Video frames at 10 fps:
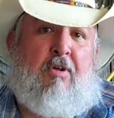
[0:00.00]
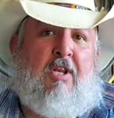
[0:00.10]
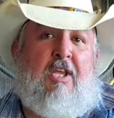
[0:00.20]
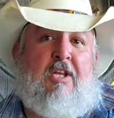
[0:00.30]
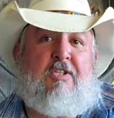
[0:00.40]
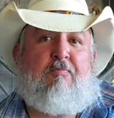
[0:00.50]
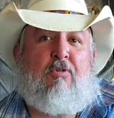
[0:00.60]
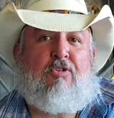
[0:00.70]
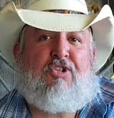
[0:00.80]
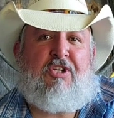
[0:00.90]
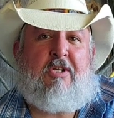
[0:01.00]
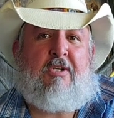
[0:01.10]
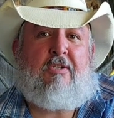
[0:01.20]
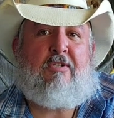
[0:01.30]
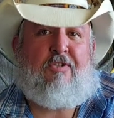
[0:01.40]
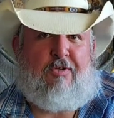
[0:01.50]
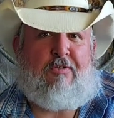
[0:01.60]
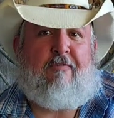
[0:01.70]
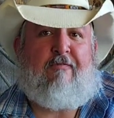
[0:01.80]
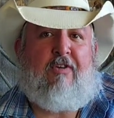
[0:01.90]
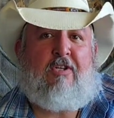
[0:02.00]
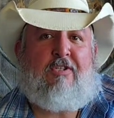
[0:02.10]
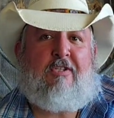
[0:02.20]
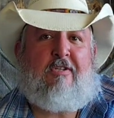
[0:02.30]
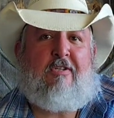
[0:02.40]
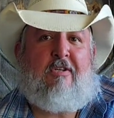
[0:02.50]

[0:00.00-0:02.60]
Bullying is bullshit. Children first.